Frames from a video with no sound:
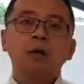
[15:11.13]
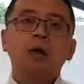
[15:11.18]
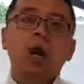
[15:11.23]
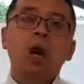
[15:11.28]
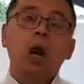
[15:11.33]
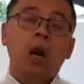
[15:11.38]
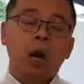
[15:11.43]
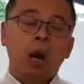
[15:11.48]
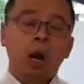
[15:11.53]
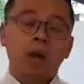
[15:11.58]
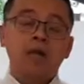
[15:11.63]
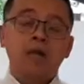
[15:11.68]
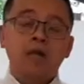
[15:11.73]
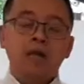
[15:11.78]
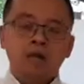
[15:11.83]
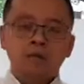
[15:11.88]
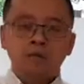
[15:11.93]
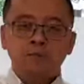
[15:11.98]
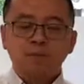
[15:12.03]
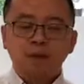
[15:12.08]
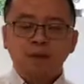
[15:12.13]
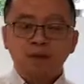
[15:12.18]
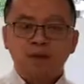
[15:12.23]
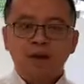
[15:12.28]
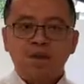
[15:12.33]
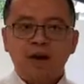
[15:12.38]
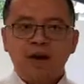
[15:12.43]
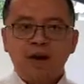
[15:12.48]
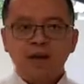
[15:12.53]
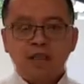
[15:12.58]
a lot of the expensive
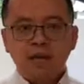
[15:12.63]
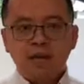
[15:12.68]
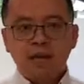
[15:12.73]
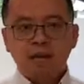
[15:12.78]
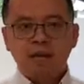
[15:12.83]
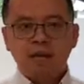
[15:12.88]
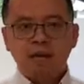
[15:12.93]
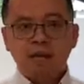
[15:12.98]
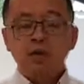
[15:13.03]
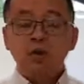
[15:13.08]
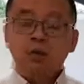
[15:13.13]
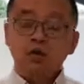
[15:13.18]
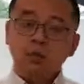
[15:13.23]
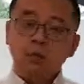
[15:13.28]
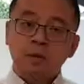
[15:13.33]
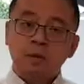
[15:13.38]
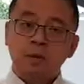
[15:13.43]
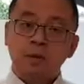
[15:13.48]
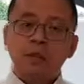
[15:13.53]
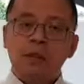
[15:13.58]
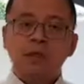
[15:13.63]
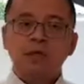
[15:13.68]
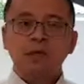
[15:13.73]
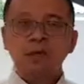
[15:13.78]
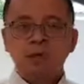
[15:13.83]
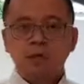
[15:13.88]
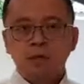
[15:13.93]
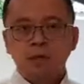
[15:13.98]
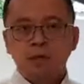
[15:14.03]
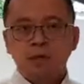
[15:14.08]
assets to be placed